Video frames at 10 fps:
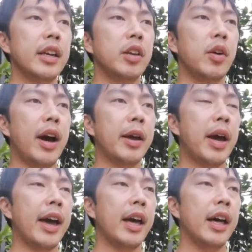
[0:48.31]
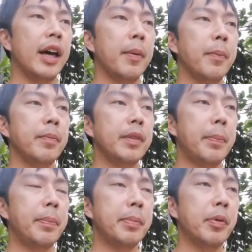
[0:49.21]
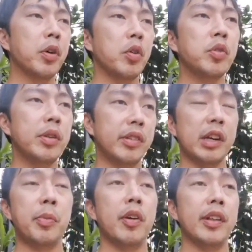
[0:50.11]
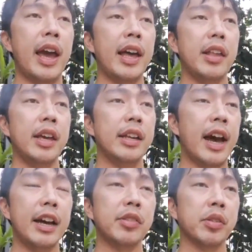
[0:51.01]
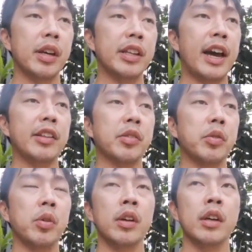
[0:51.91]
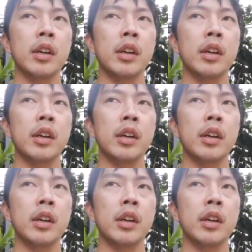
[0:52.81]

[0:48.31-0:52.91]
that people go to in Singapore in high school,